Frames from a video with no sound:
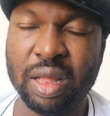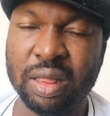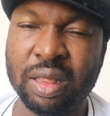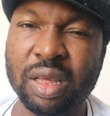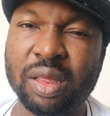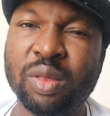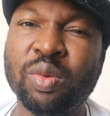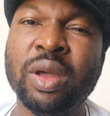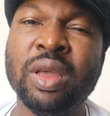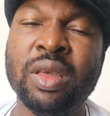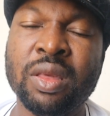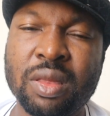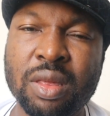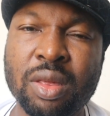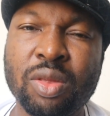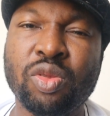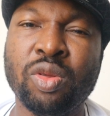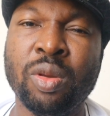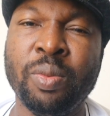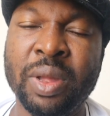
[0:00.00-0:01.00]
That's why you
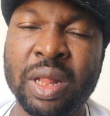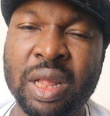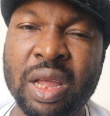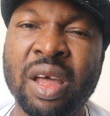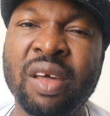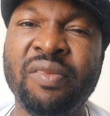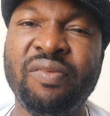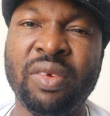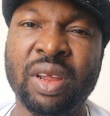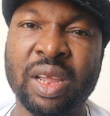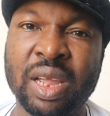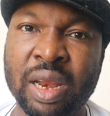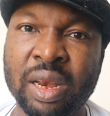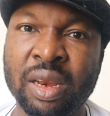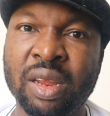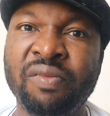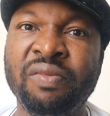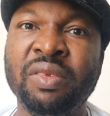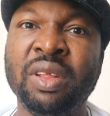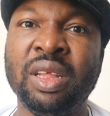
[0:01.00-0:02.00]
see so many Africans
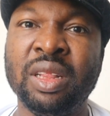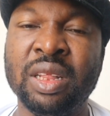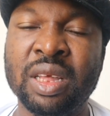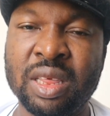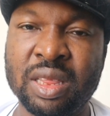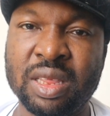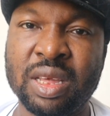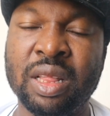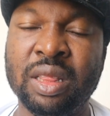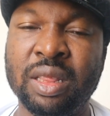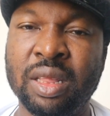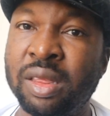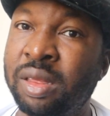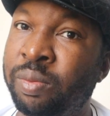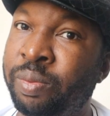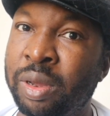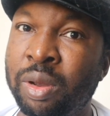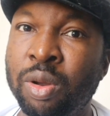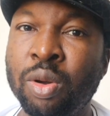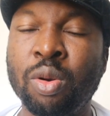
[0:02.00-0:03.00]
living in the shanties,
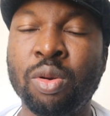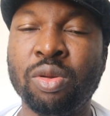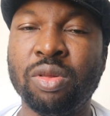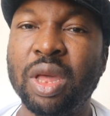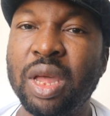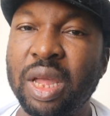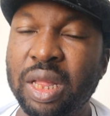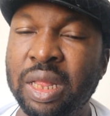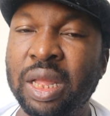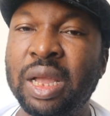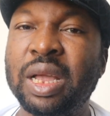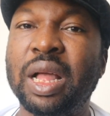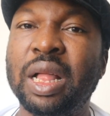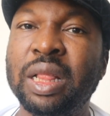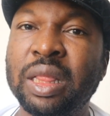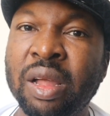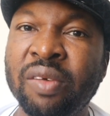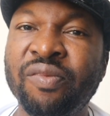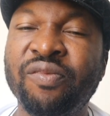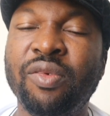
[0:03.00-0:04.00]
because they
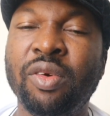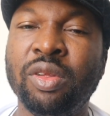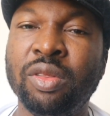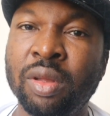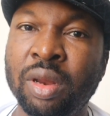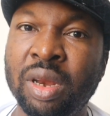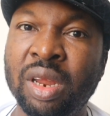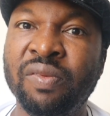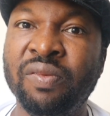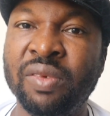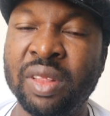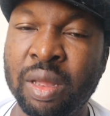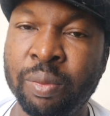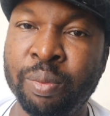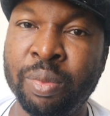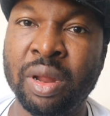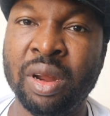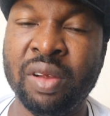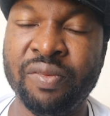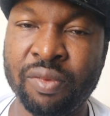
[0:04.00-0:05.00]
can't afford to live in the
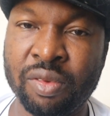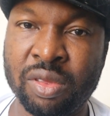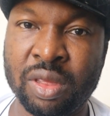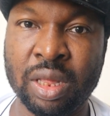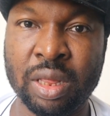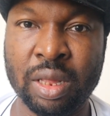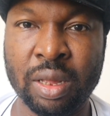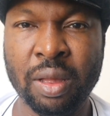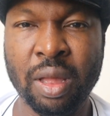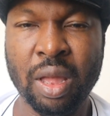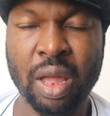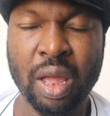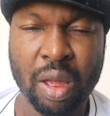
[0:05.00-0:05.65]
beautiful city.